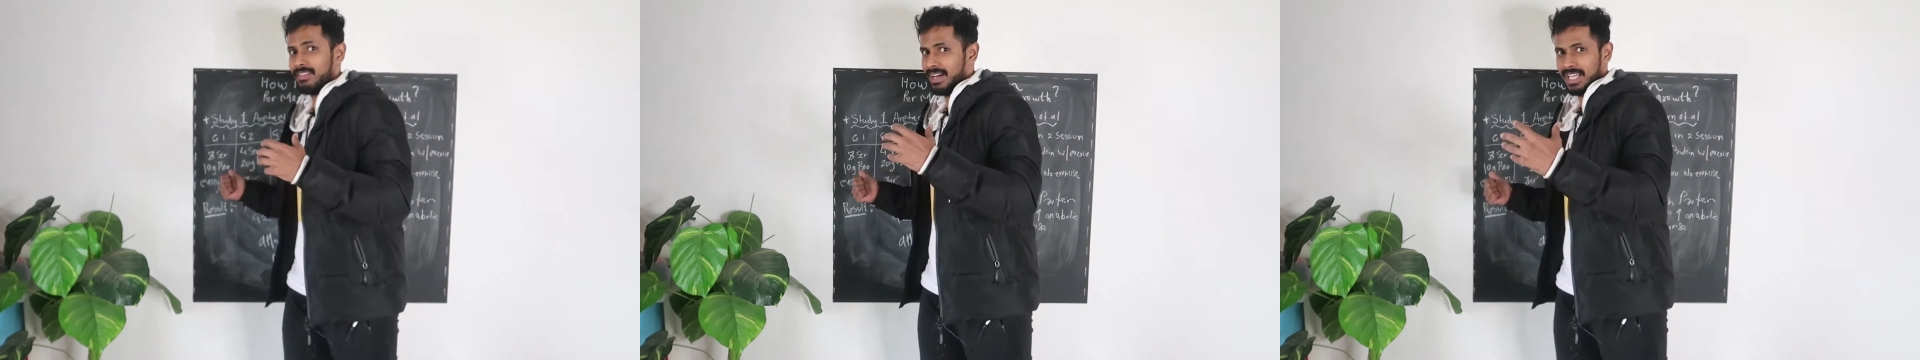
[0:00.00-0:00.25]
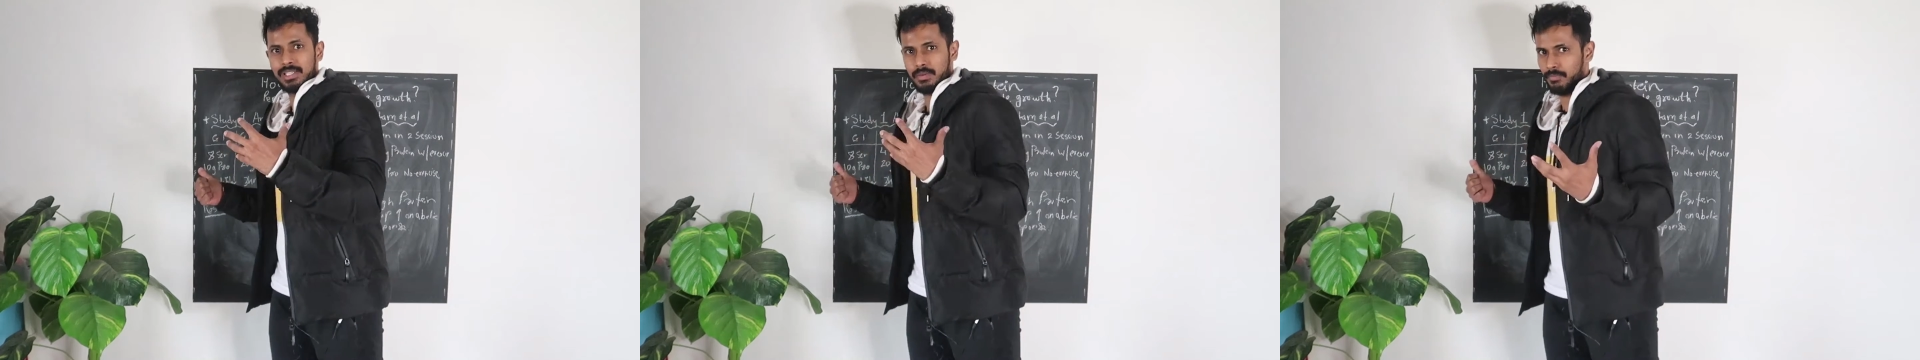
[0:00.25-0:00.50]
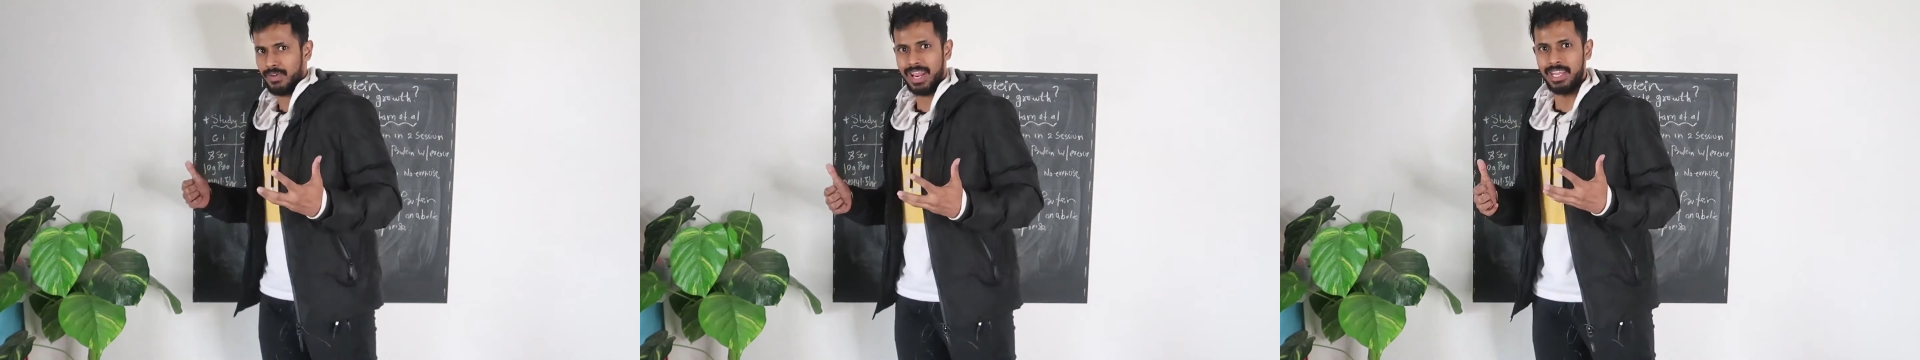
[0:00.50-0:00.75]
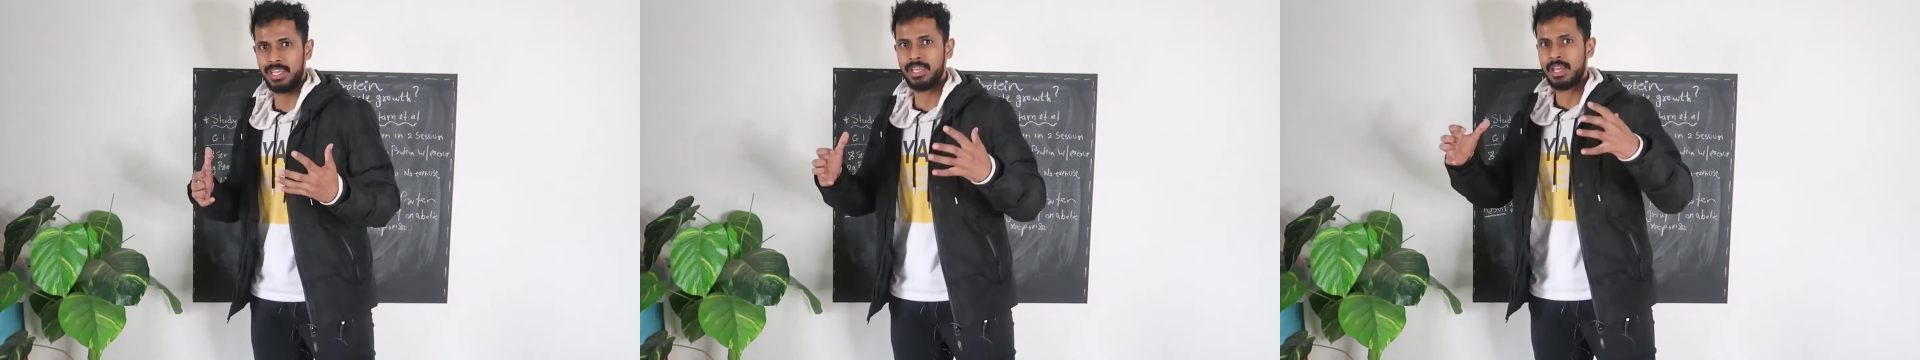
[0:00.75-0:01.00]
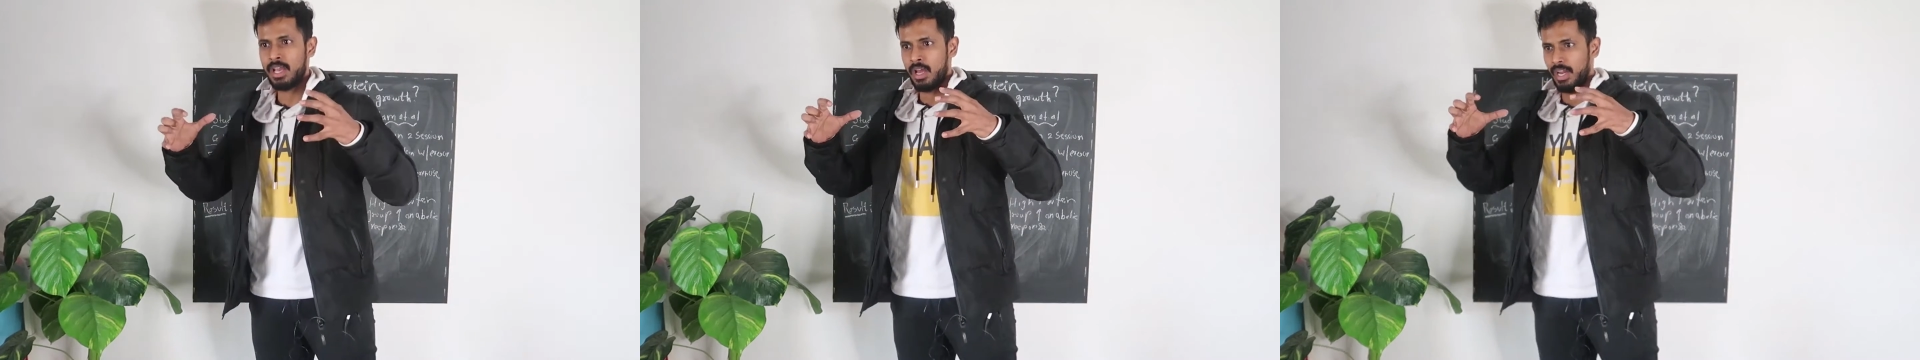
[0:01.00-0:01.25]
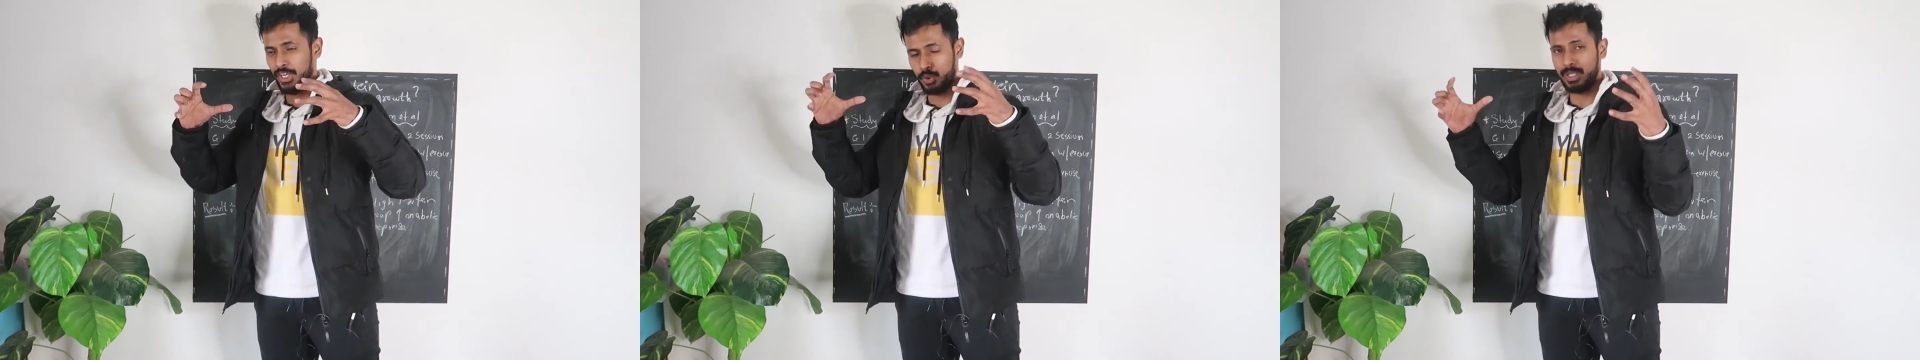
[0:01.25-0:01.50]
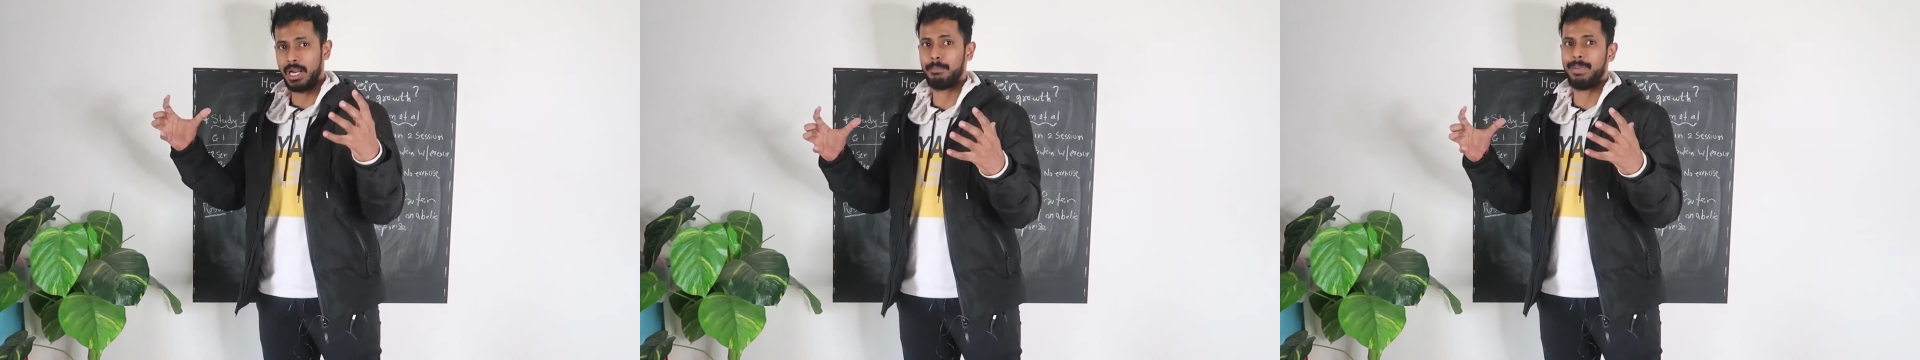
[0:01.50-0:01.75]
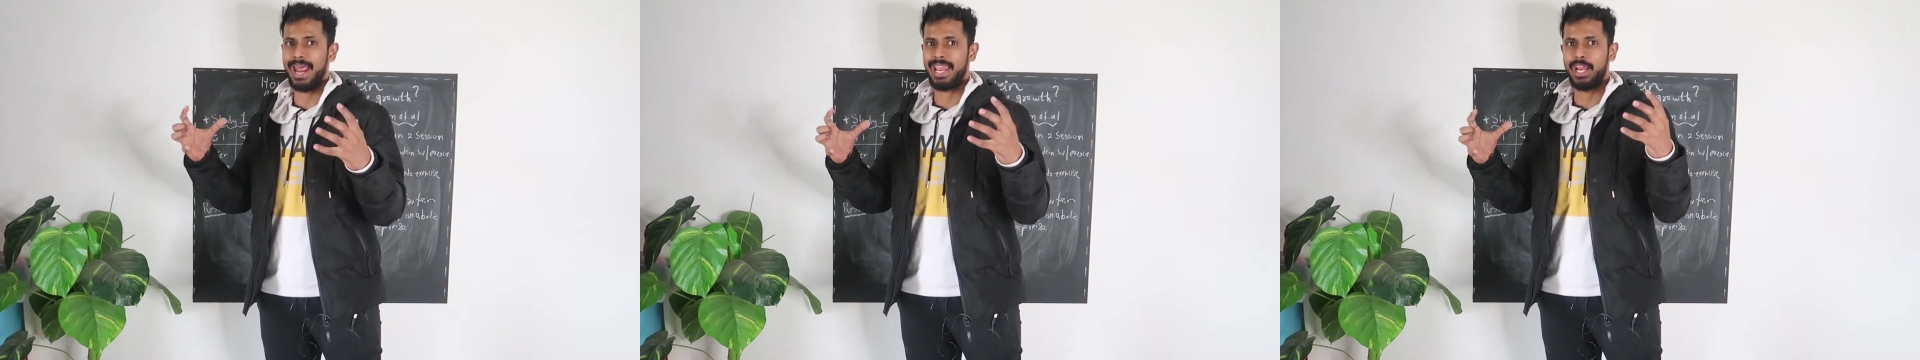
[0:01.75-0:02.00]
that is very into
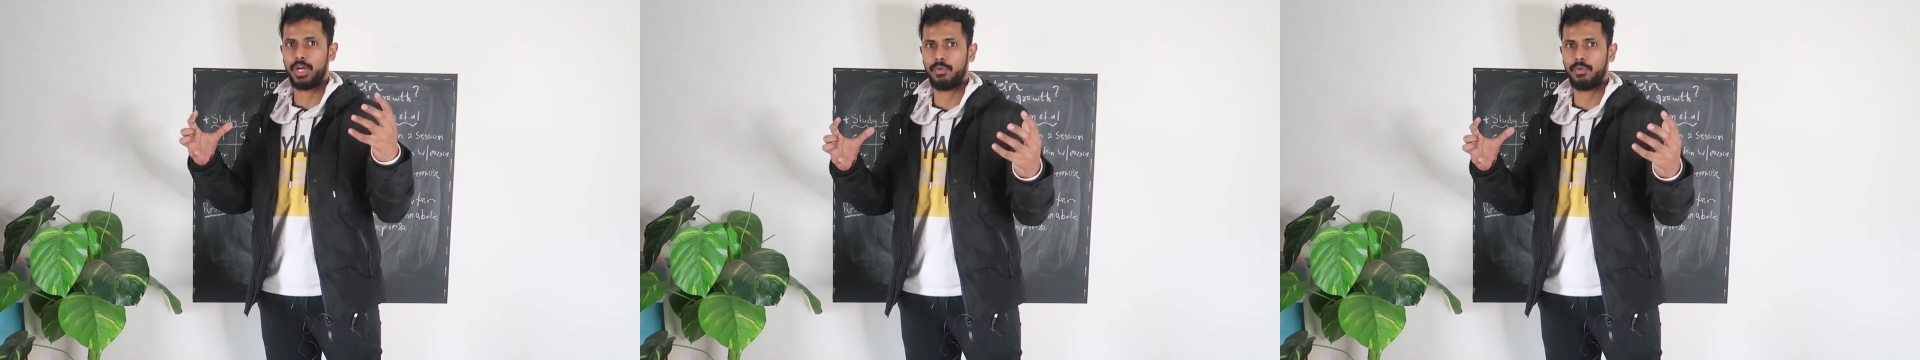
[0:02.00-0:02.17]
that bracket